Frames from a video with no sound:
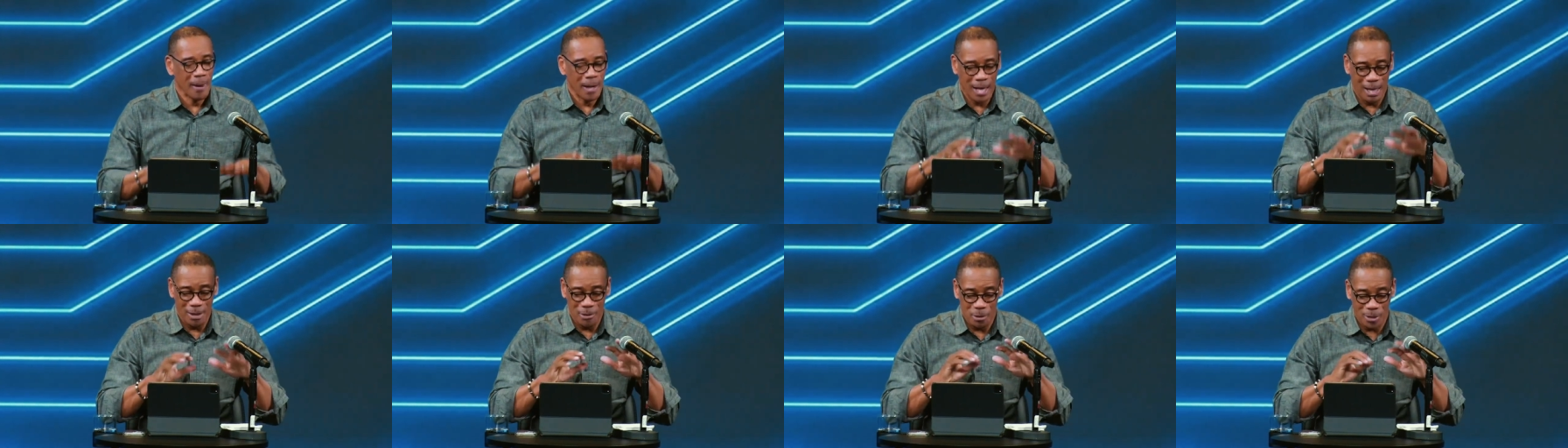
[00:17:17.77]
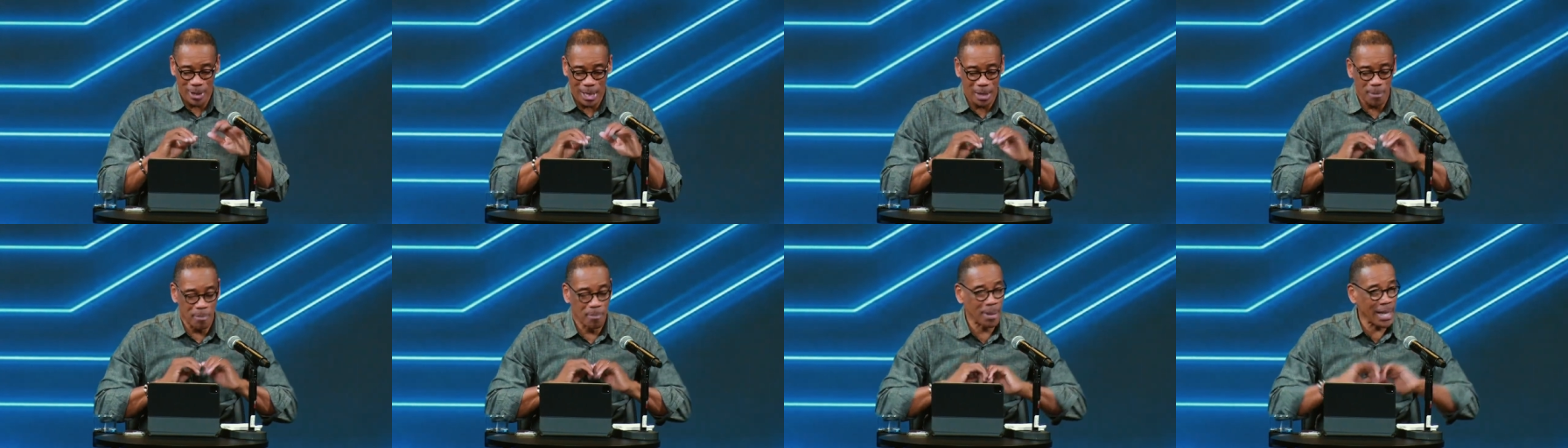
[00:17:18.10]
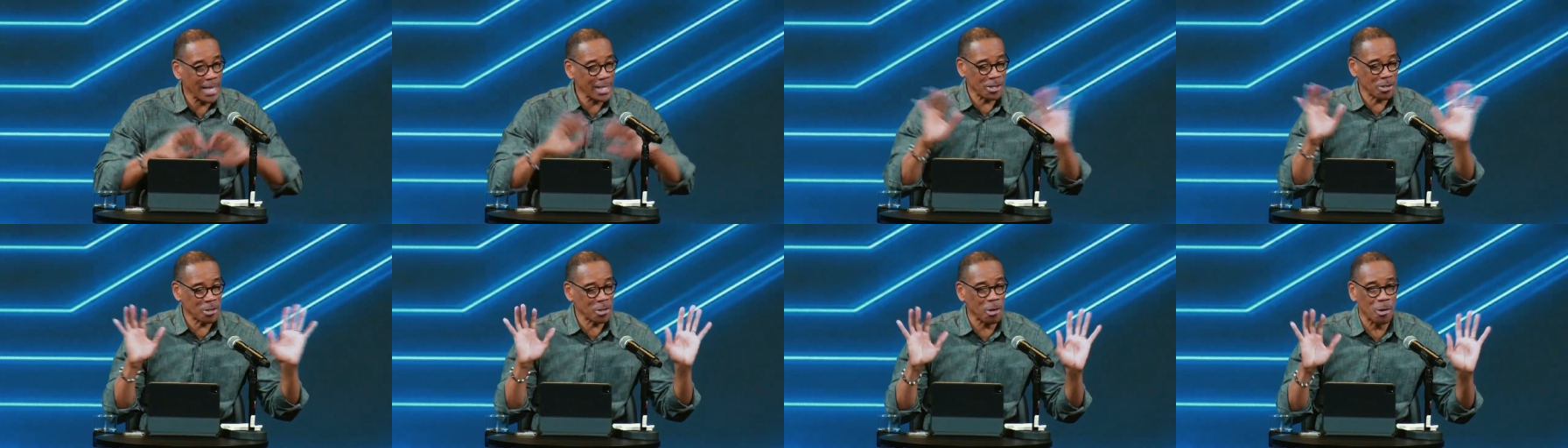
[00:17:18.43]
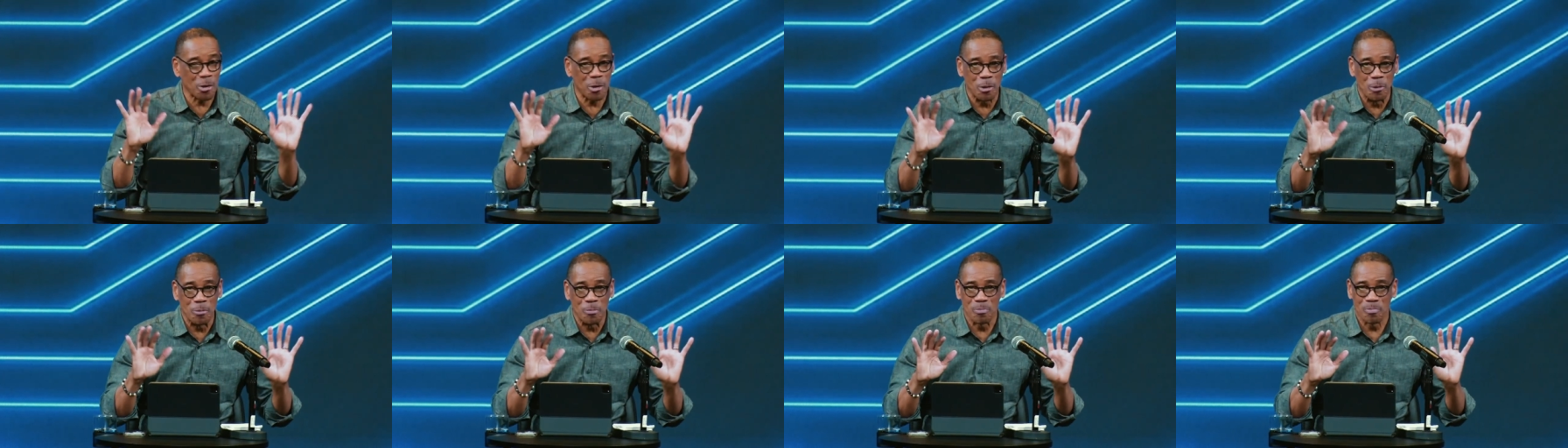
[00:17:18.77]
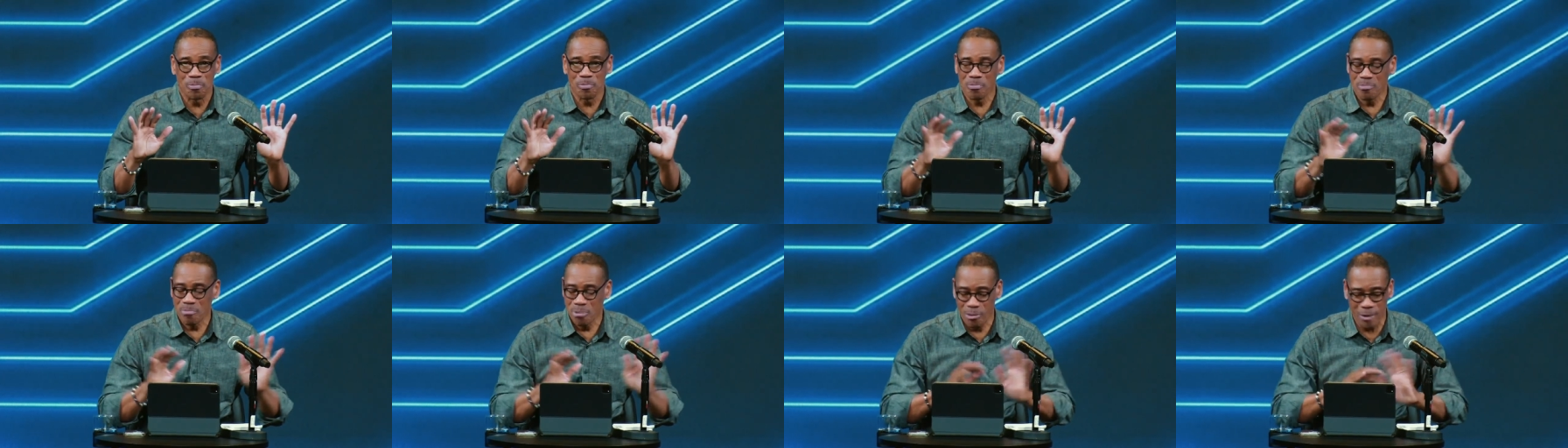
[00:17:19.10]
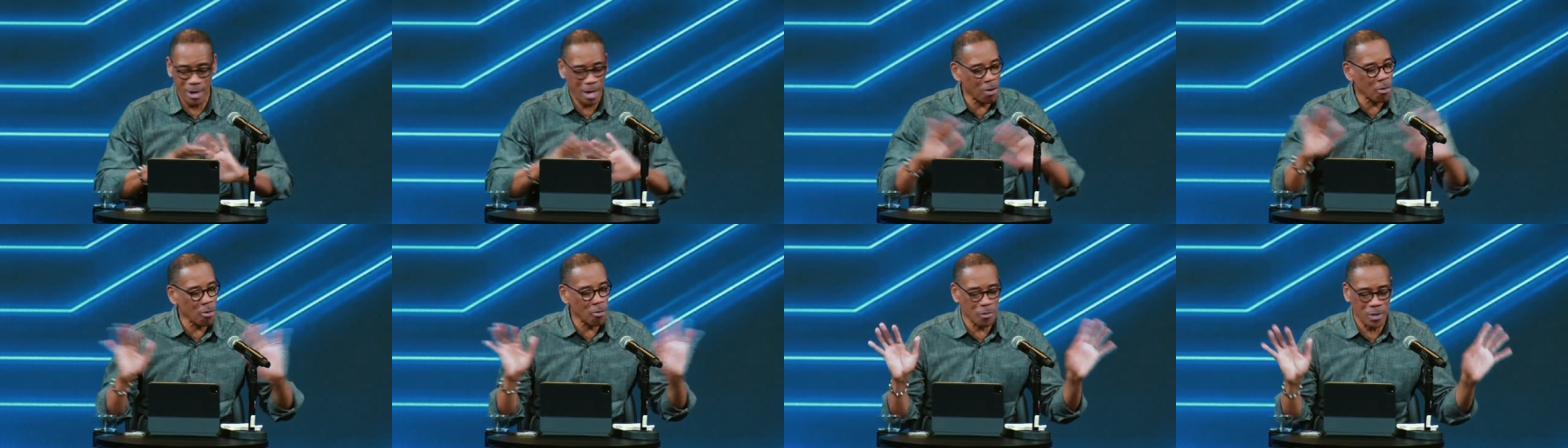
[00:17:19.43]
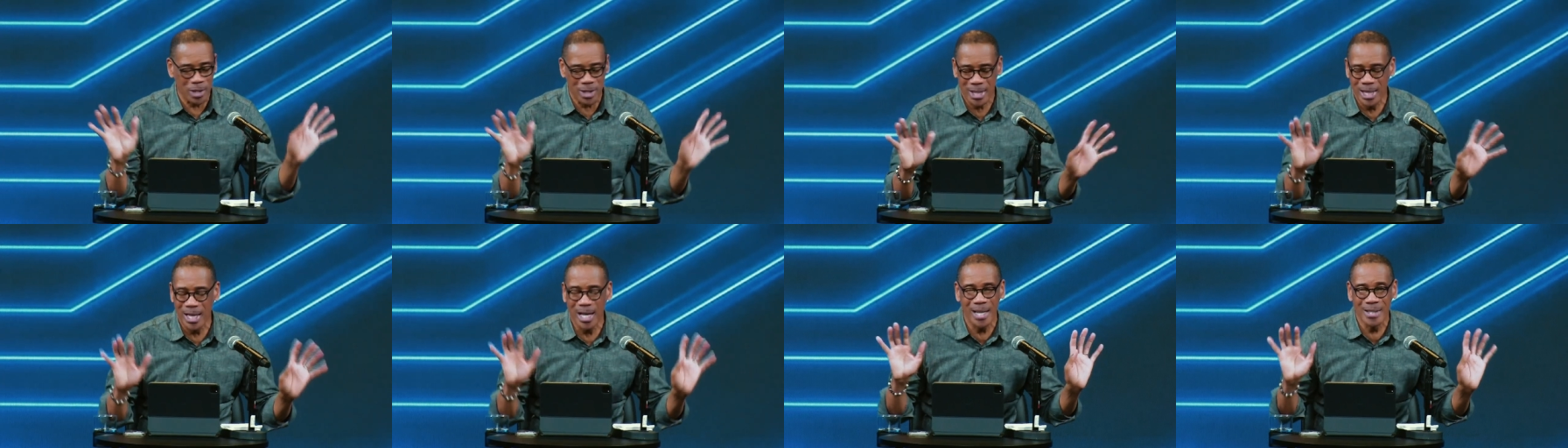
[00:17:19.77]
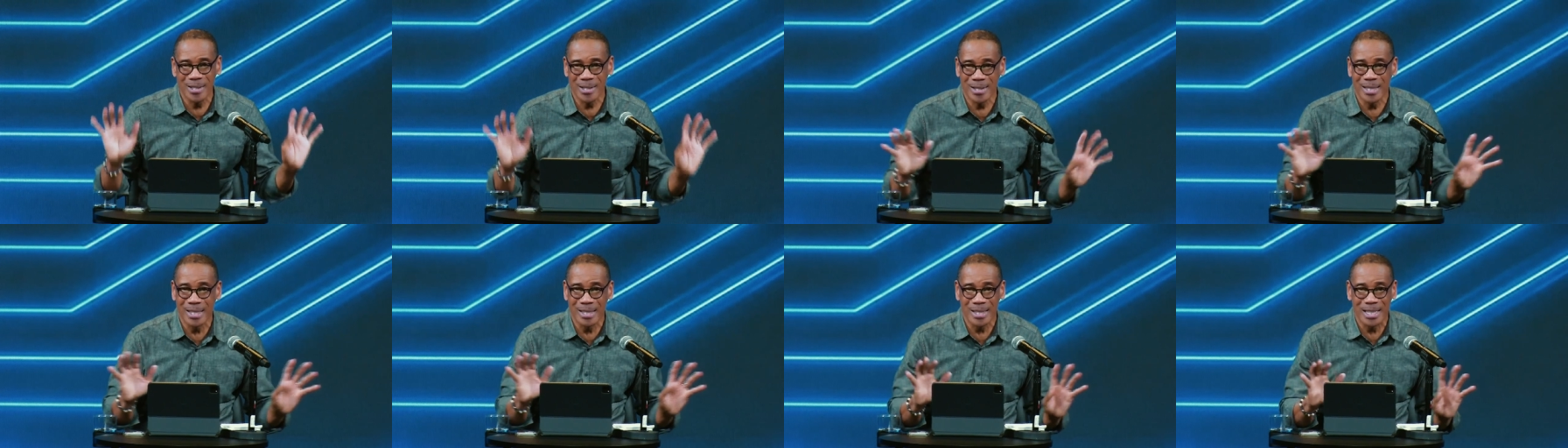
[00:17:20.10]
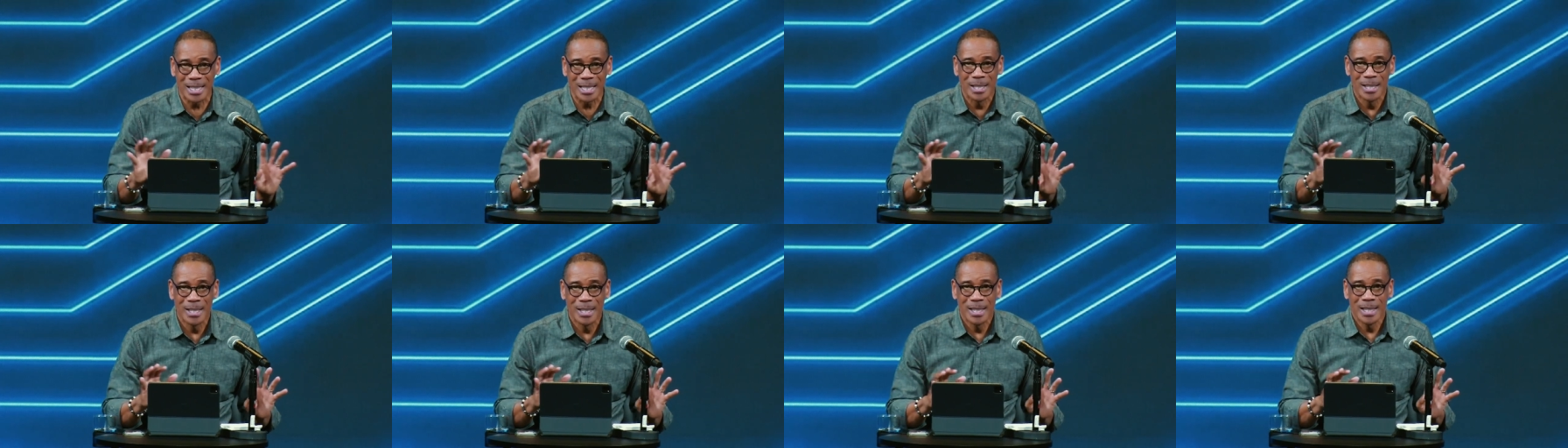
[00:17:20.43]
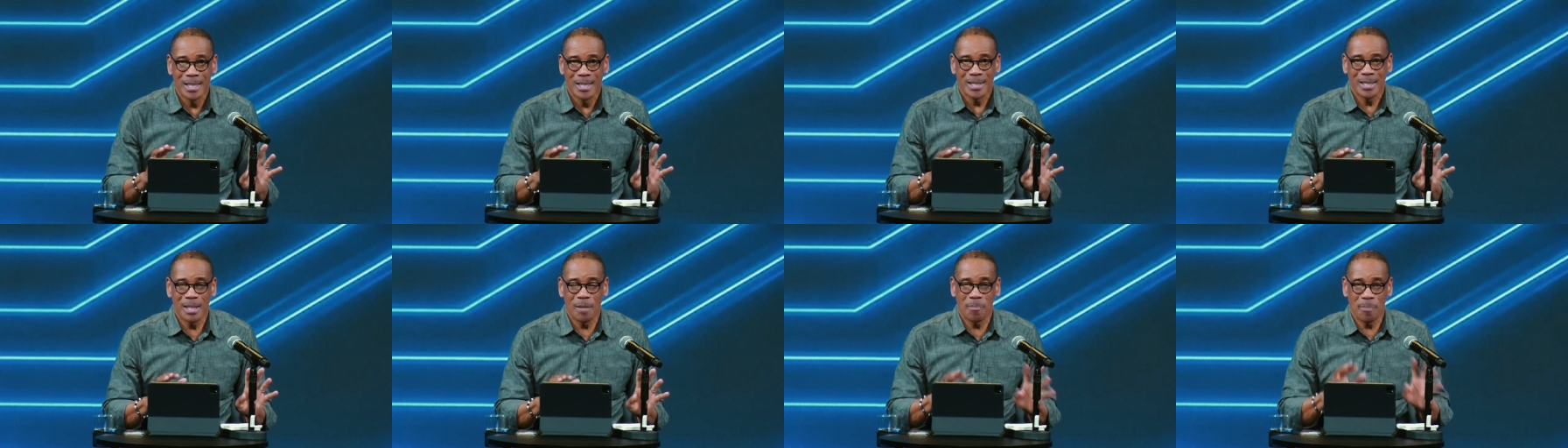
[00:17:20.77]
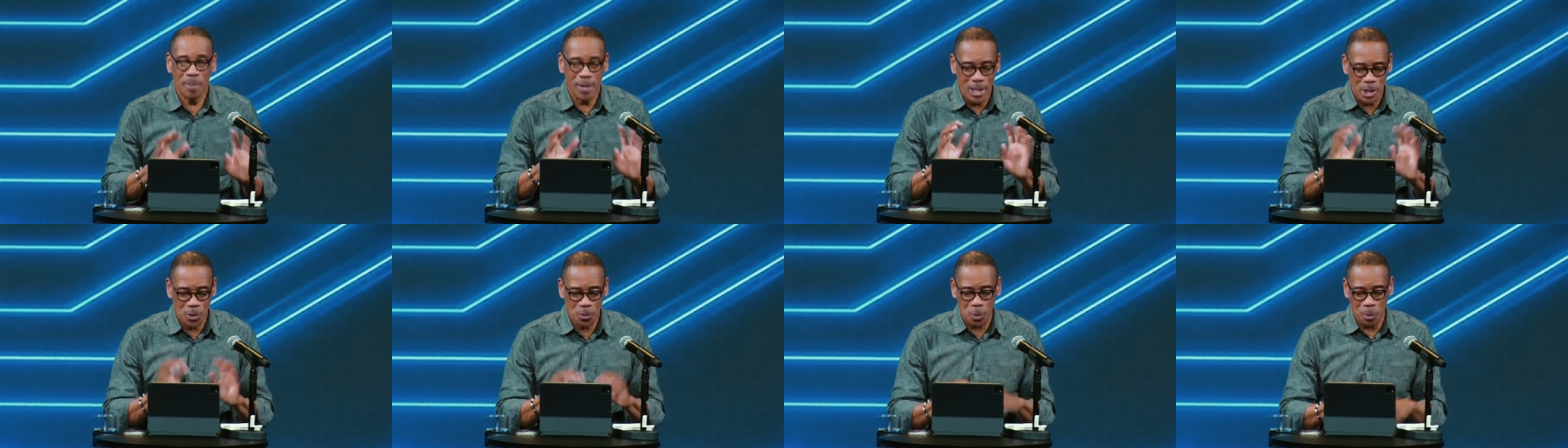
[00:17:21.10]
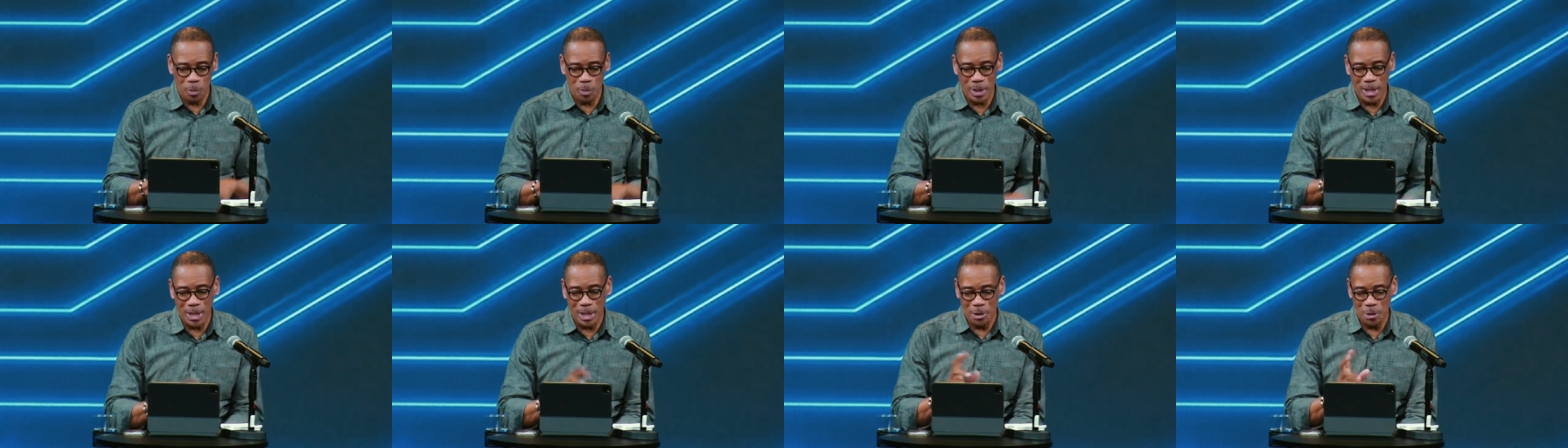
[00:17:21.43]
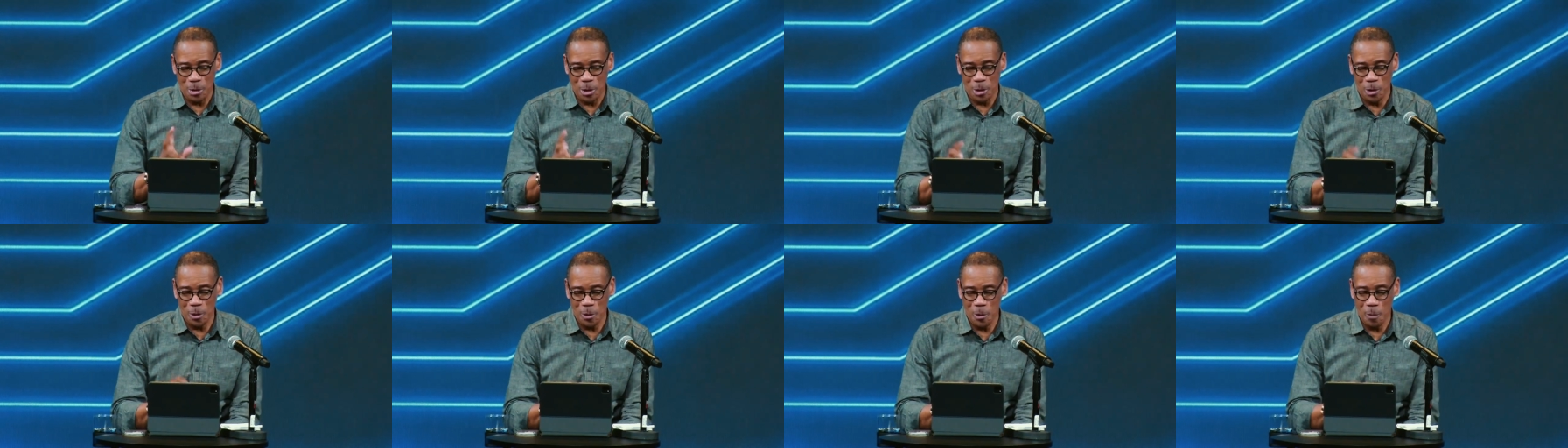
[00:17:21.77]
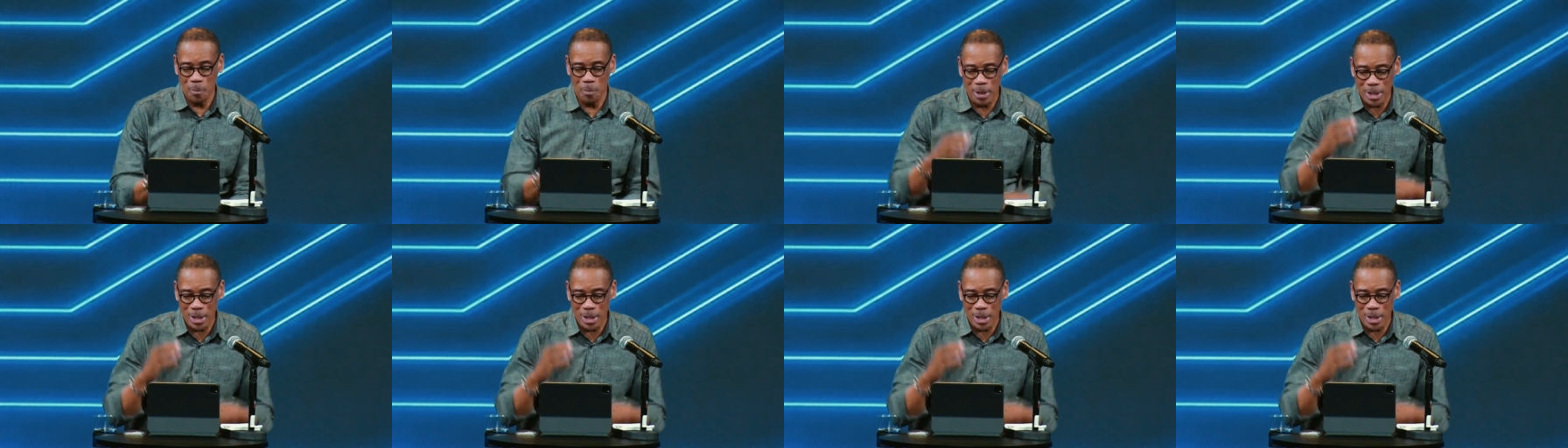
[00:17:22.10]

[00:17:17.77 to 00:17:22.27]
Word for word: And you got to bless your home, pray over it constantly that peace will be in your home.